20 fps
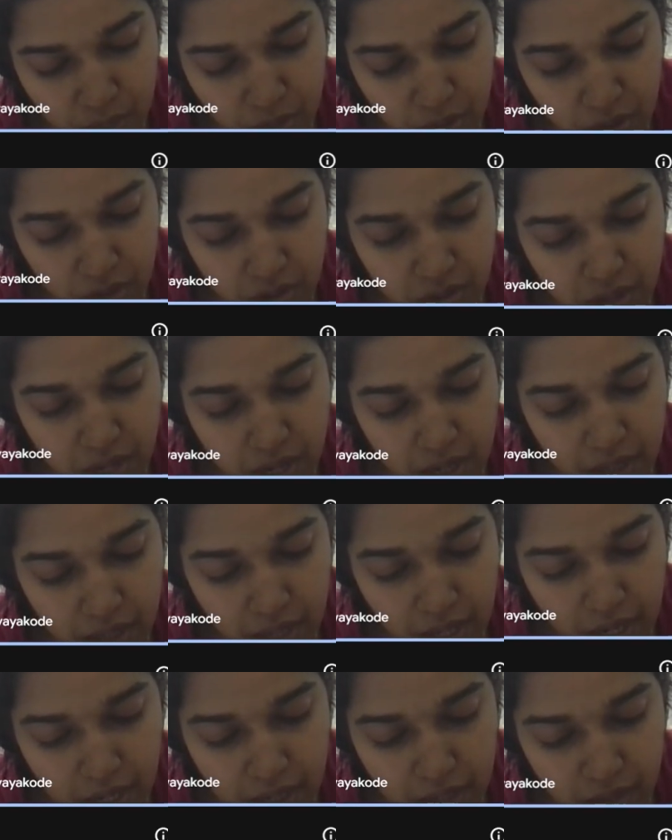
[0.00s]
Because the
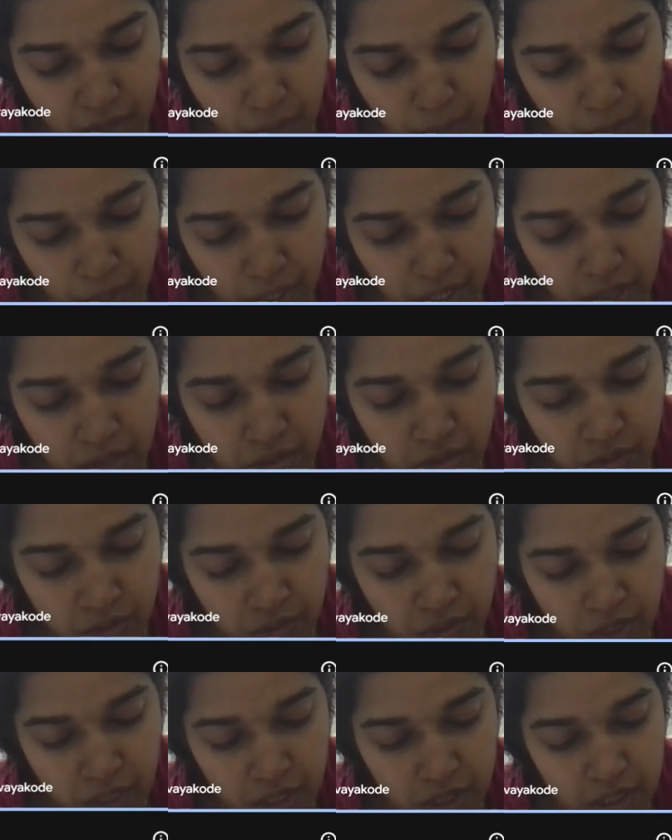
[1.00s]
entire term made as
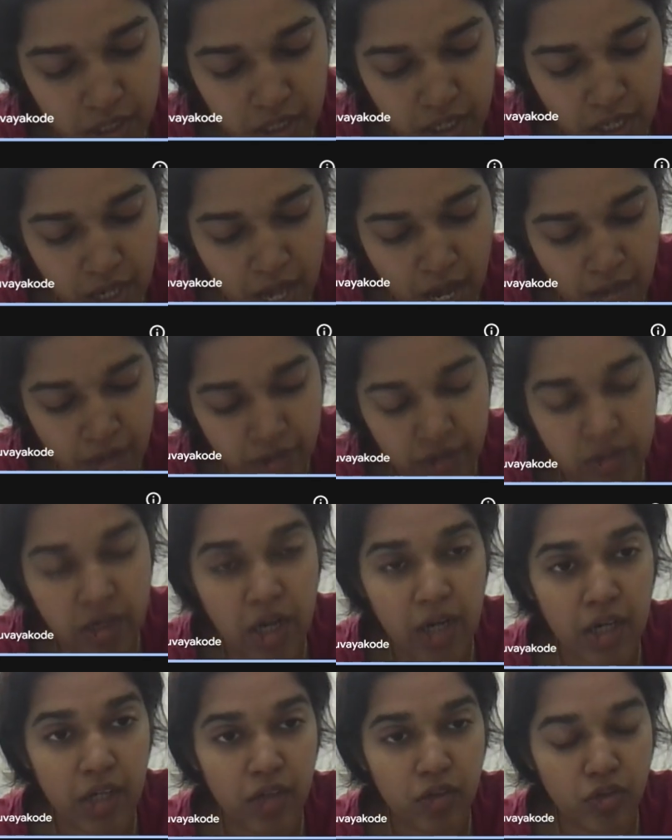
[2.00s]
infinity theta dash
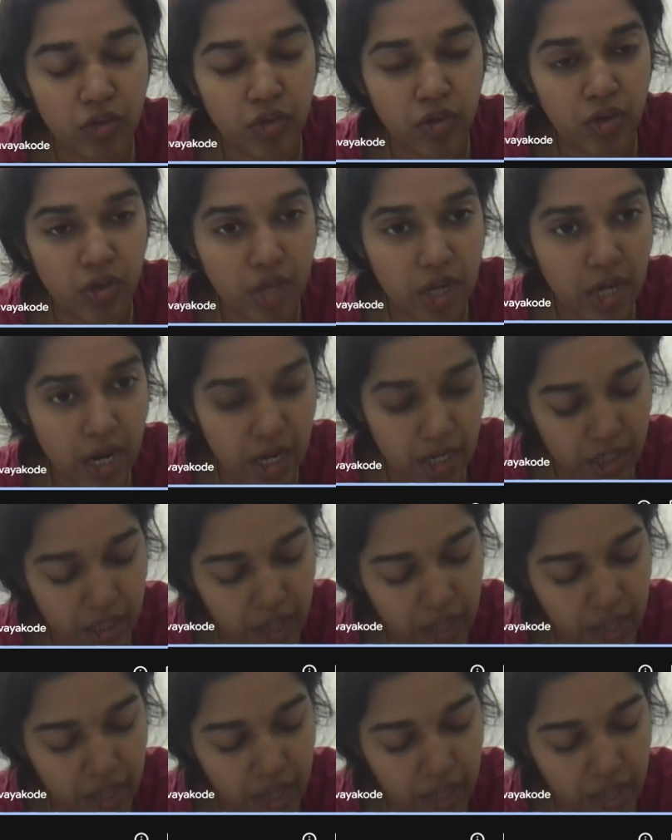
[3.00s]
tends to 0, that